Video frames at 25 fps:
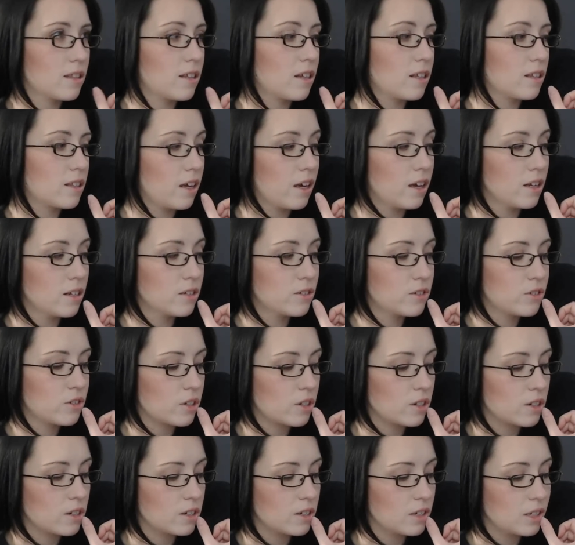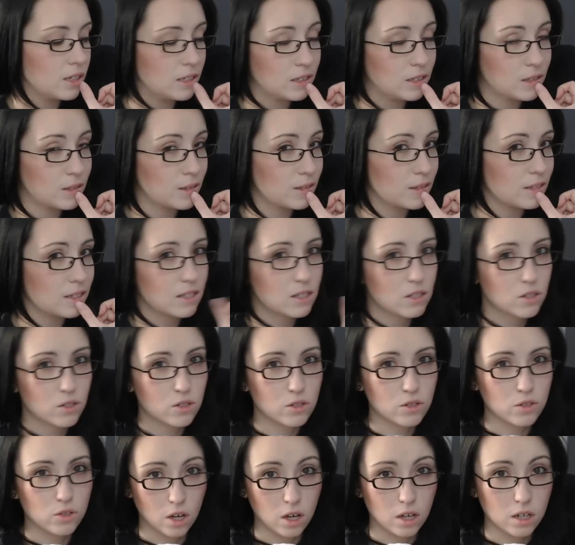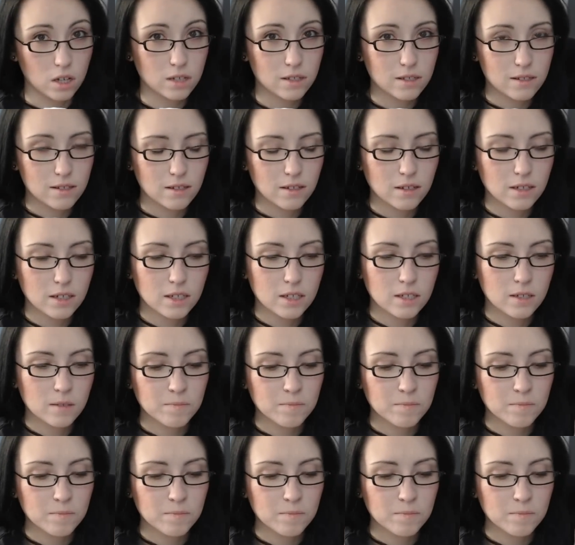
that they turn into these dolls